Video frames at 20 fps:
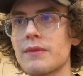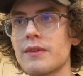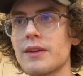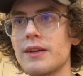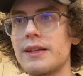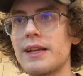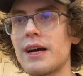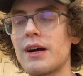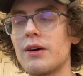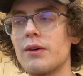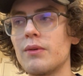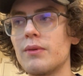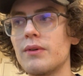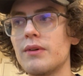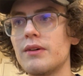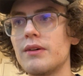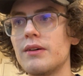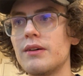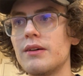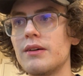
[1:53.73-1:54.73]
Now,
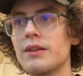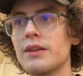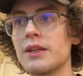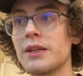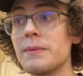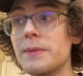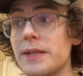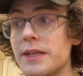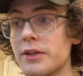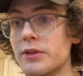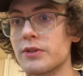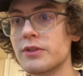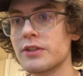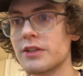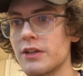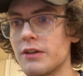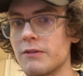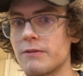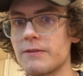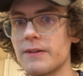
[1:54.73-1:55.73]
limiting
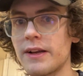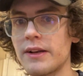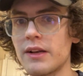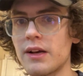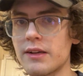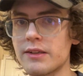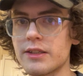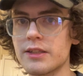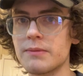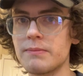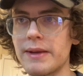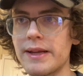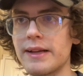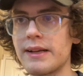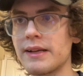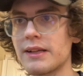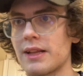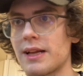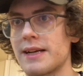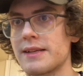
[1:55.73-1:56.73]
yourself and not just
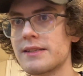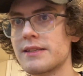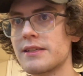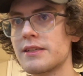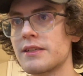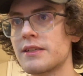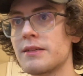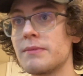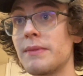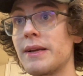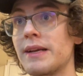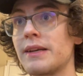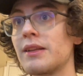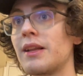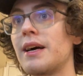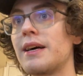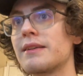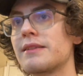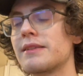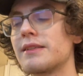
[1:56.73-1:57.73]
making classes to make
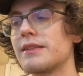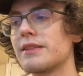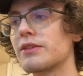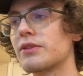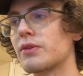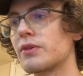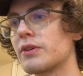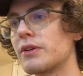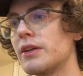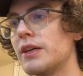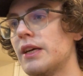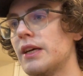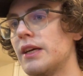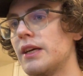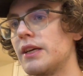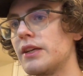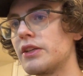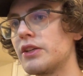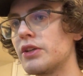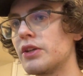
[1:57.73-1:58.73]
classes, or,
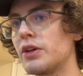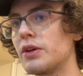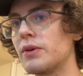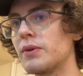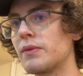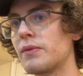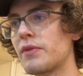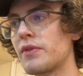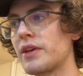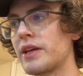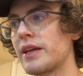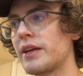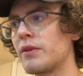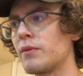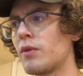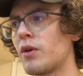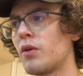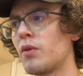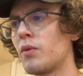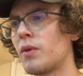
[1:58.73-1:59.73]
you know,
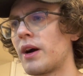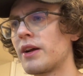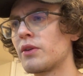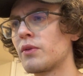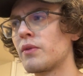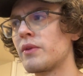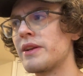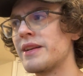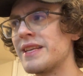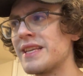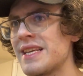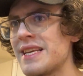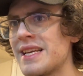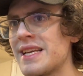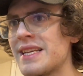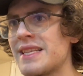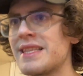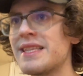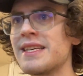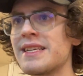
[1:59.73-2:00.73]
thinking, well, I don't
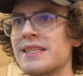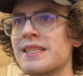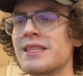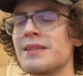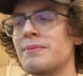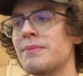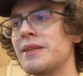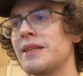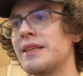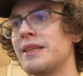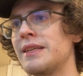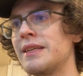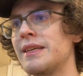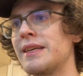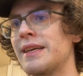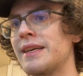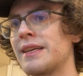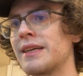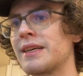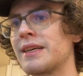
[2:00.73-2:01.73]
need this to be in a